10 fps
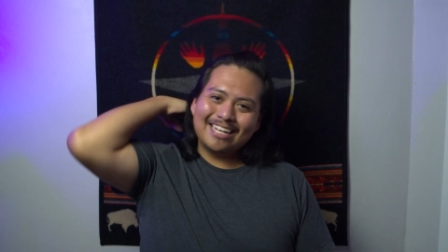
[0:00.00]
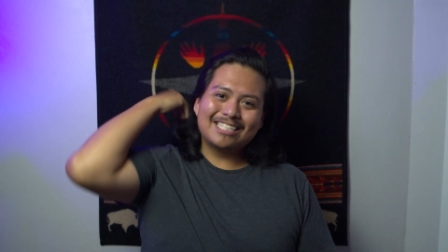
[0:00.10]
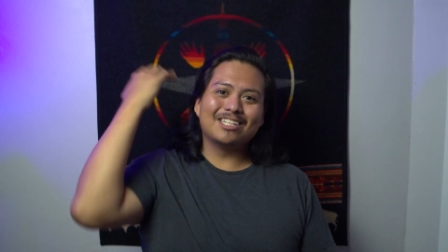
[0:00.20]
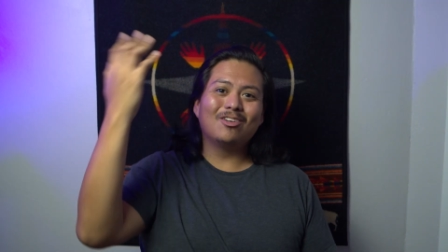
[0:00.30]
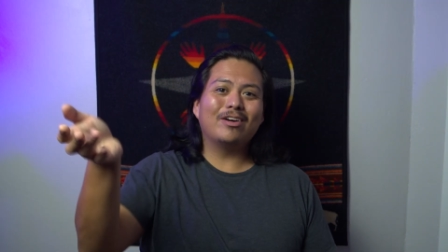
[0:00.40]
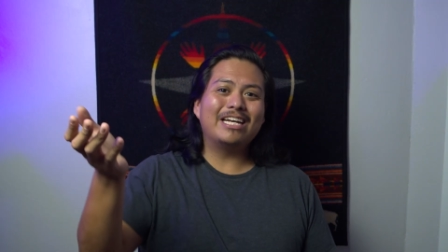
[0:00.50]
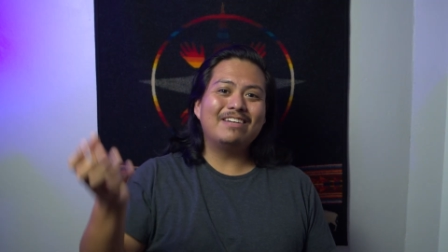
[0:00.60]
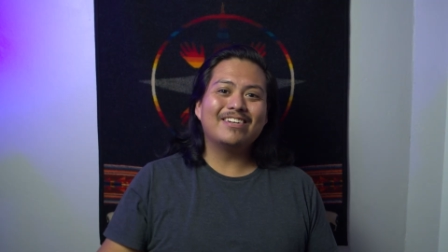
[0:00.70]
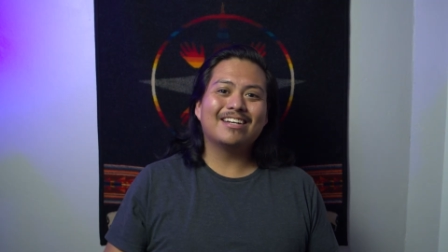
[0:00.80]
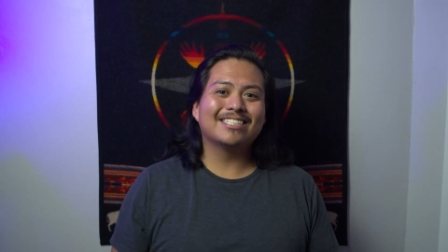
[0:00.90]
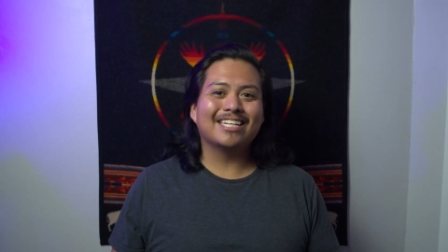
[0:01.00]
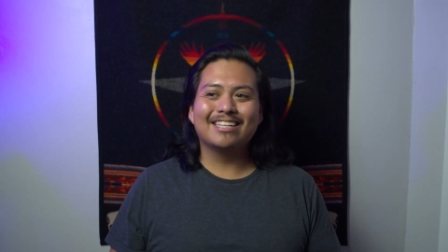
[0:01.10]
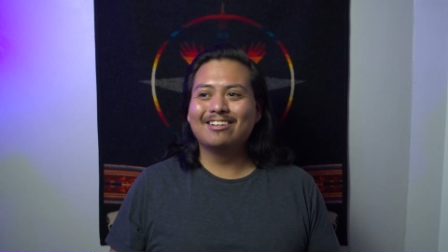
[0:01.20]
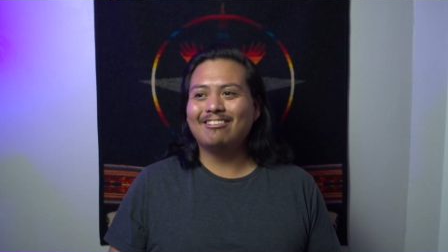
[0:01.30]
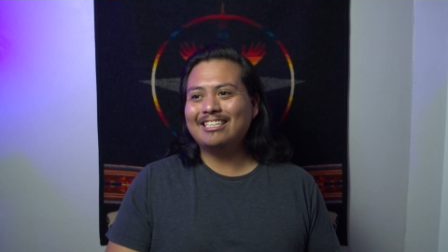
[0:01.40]
it's annoying because it
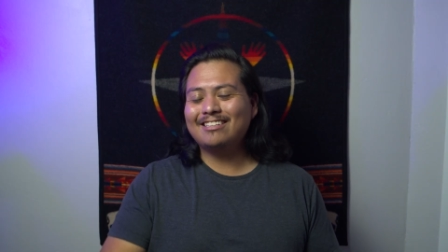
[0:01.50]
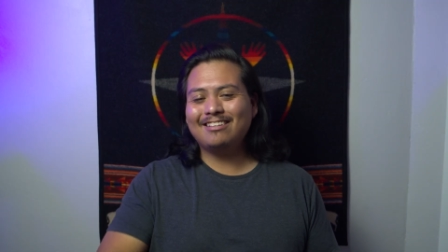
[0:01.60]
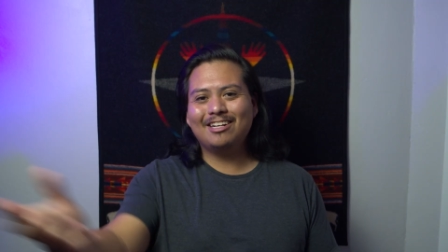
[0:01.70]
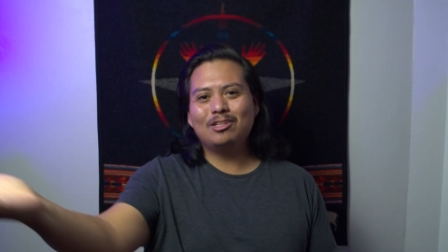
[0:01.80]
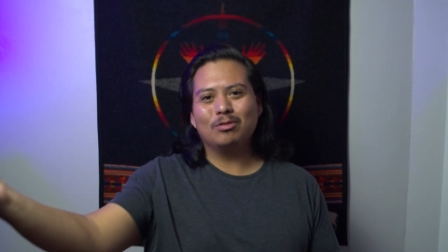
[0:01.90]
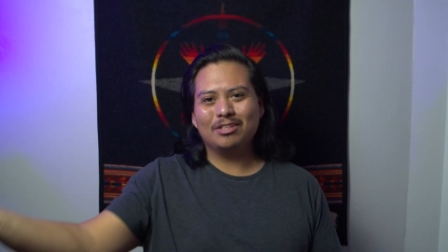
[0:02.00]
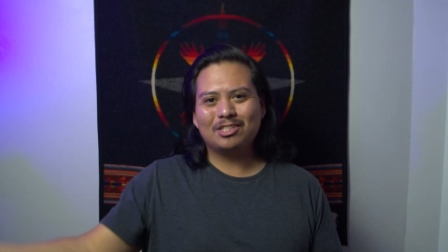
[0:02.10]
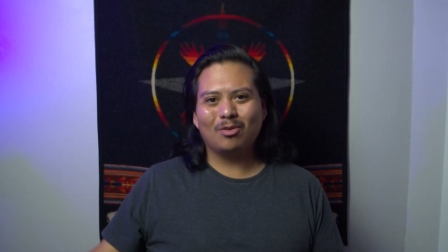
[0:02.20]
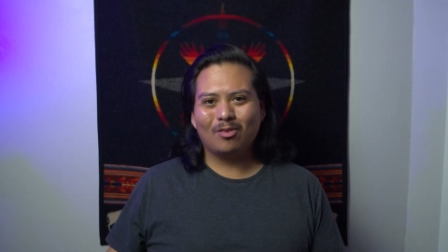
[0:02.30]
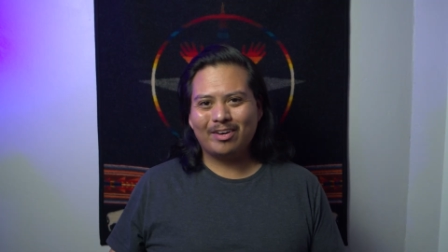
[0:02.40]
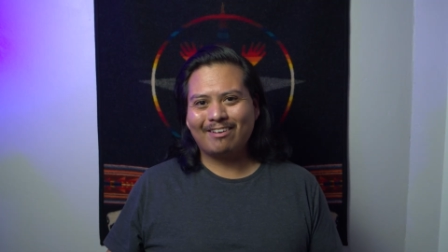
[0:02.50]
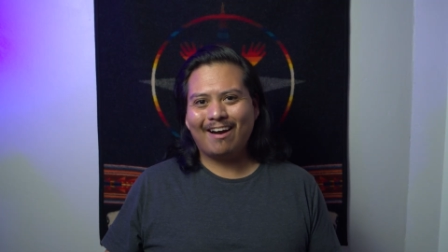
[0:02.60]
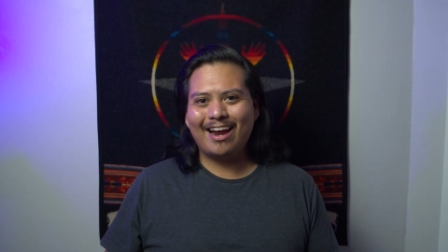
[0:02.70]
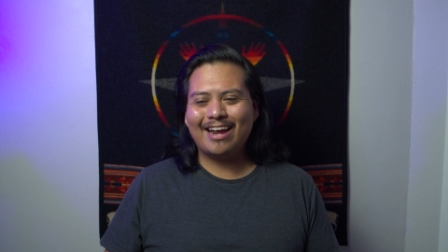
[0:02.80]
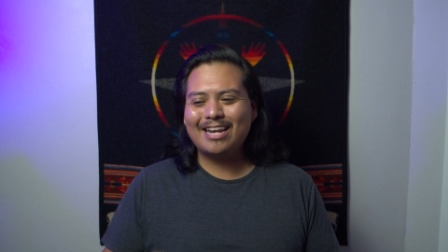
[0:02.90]
literally has nothing to do with the story,
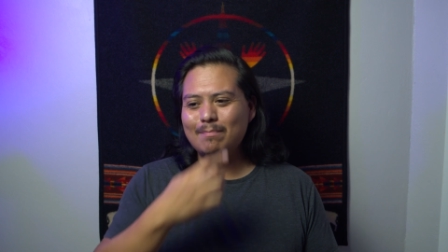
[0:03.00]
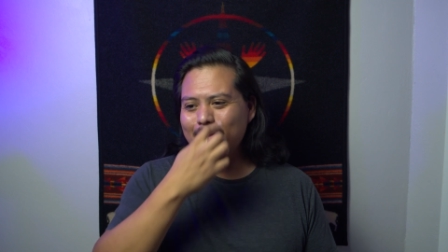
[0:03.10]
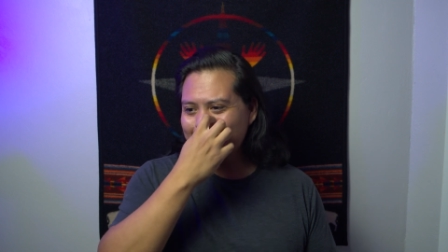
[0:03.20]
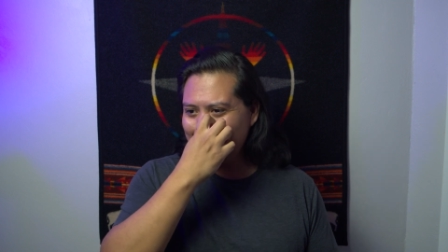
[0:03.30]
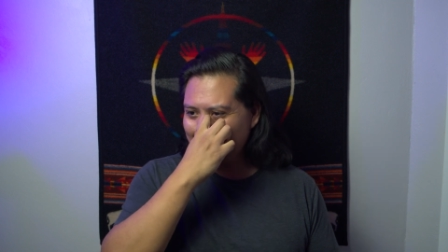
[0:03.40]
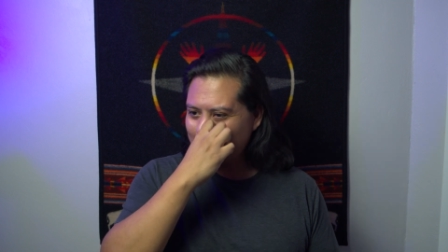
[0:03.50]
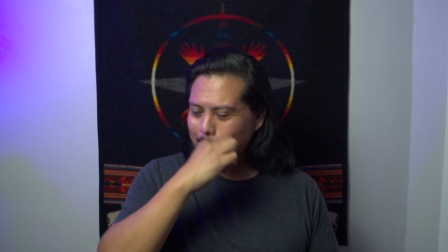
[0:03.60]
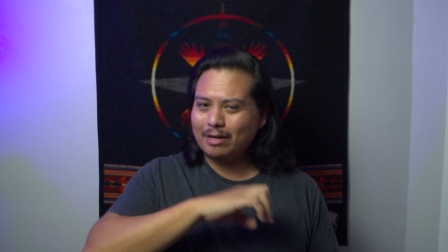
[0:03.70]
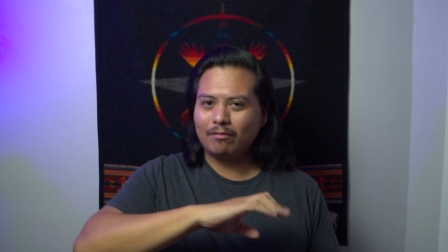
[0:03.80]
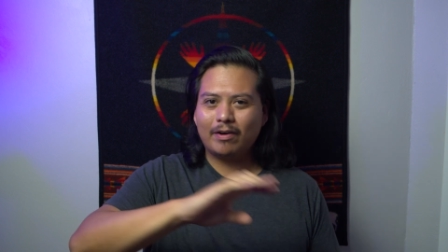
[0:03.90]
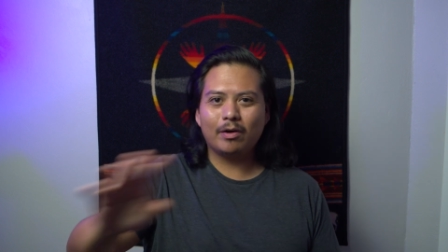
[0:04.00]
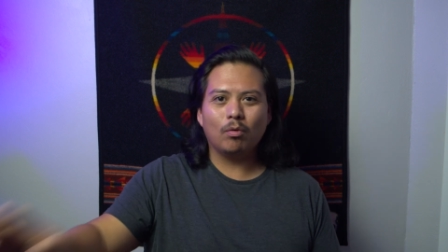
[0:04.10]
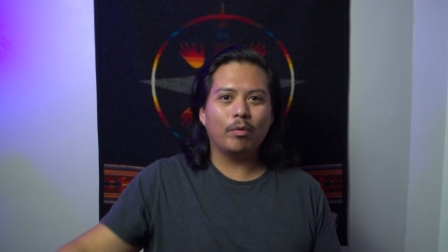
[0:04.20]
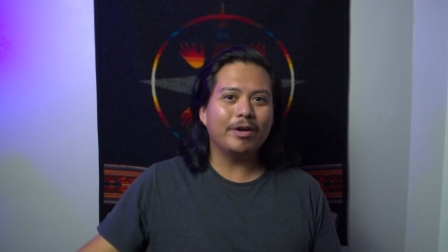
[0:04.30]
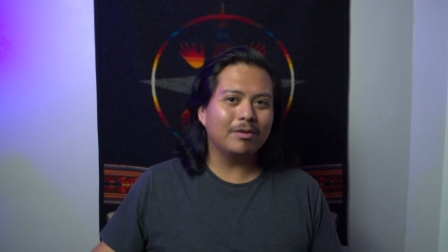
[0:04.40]
right? And they make it to be a very
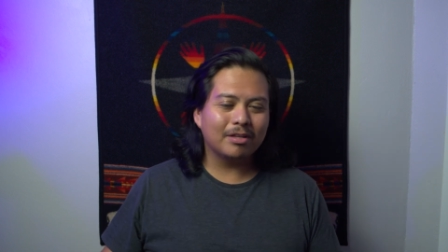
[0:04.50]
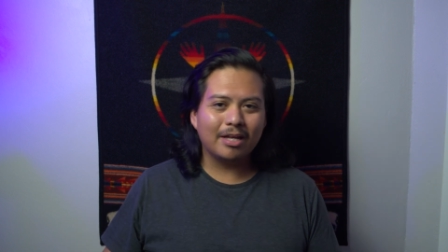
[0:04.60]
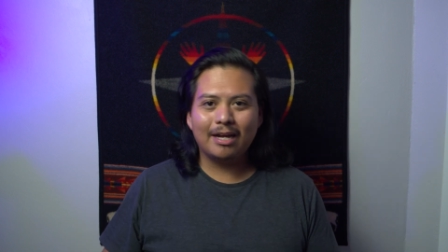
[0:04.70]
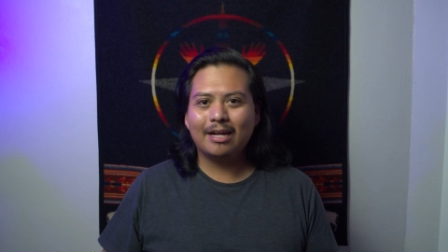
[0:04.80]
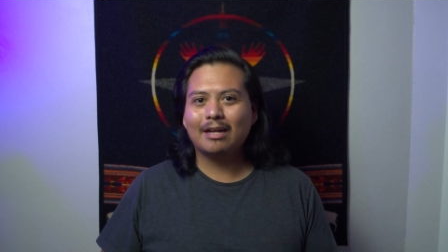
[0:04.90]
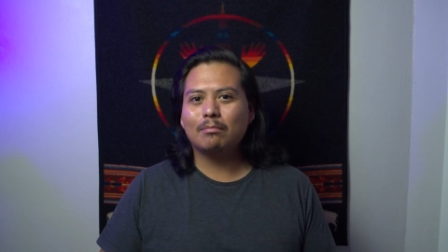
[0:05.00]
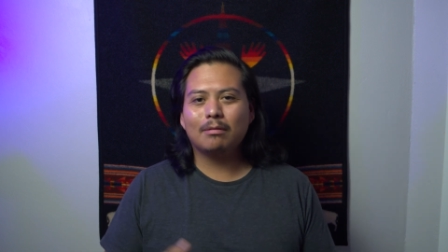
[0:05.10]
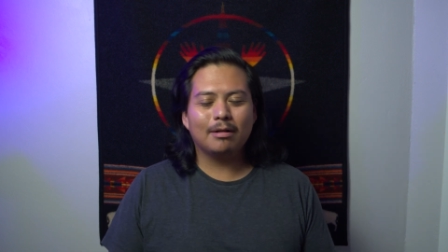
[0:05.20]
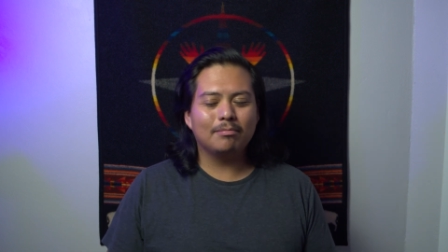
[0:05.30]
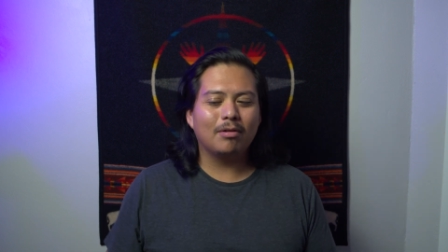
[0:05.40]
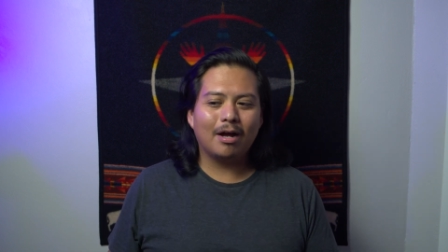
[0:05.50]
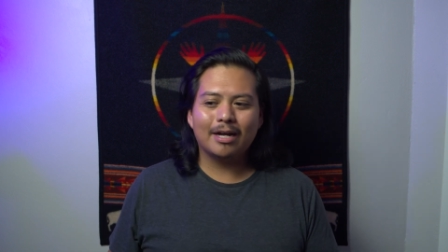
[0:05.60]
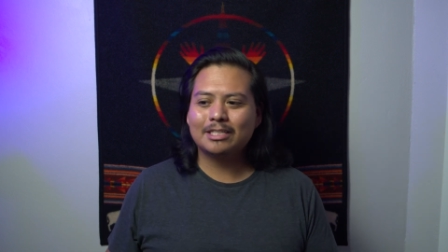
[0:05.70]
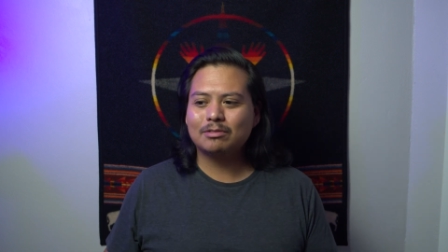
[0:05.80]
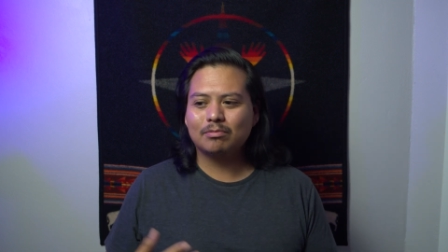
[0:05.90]
real thing, blah, blah, blah.
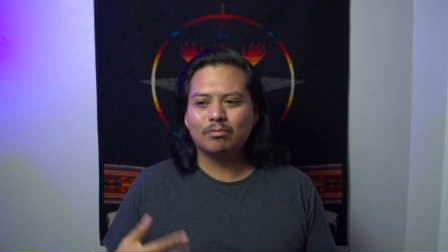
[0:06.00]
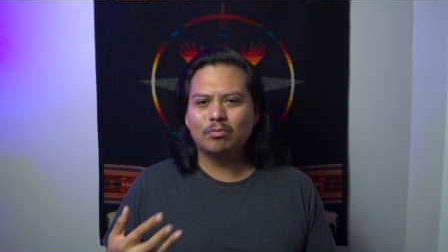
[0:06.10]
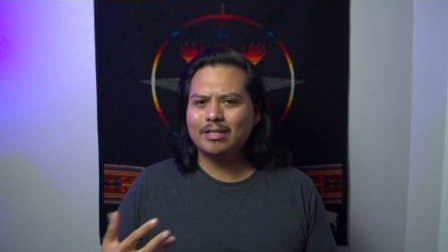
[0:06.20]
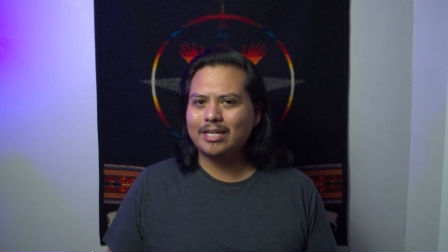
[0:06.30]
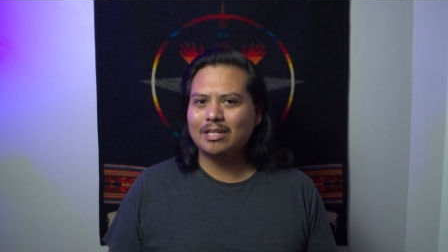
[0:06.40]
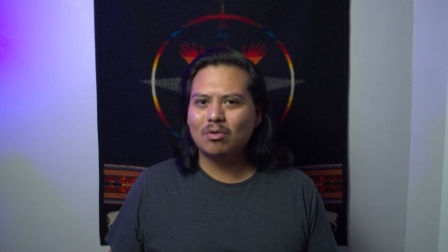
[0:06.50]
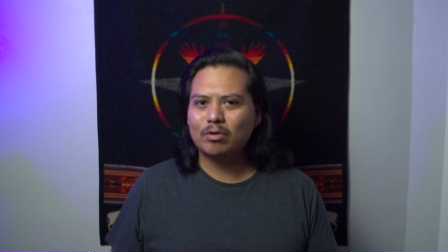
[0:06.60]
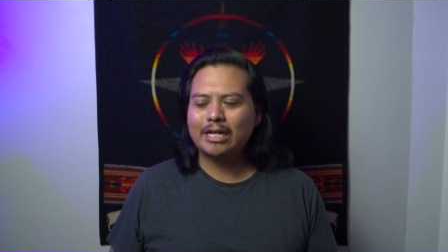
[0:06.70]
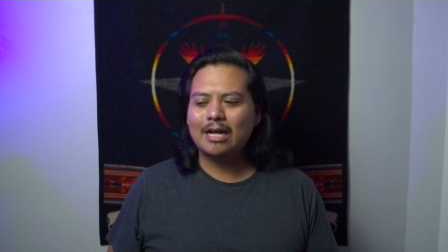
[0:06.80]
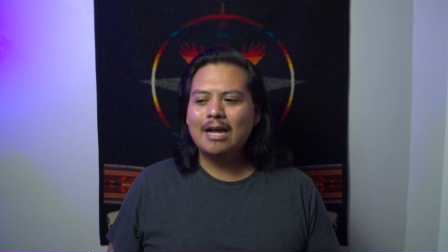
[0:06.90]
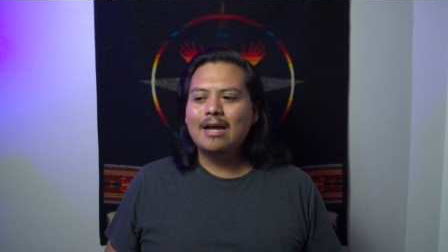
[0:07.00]
It's really annoying.